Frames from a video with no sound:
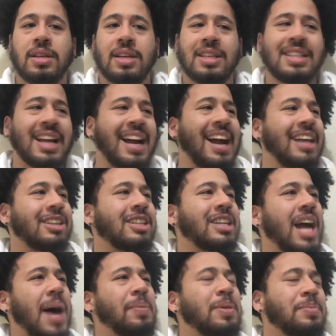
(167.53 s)
It's like I got this
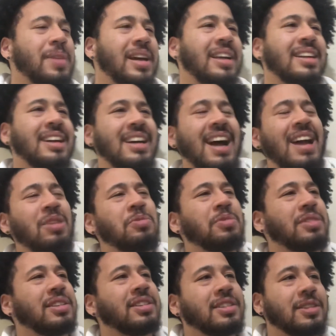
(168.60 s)
compliment. I don't.
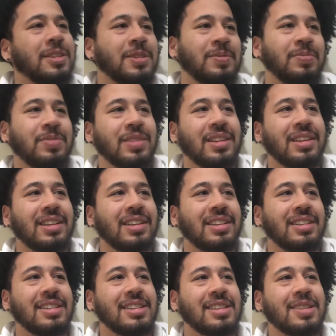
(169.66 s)

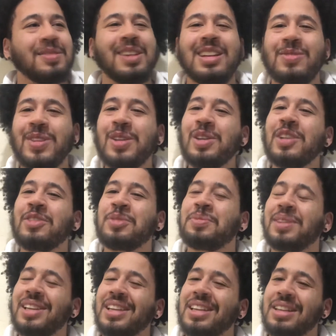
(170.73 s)
Sometimes we don't even
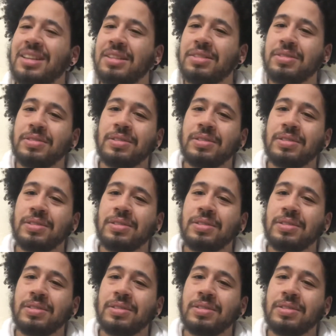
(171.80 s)
believe.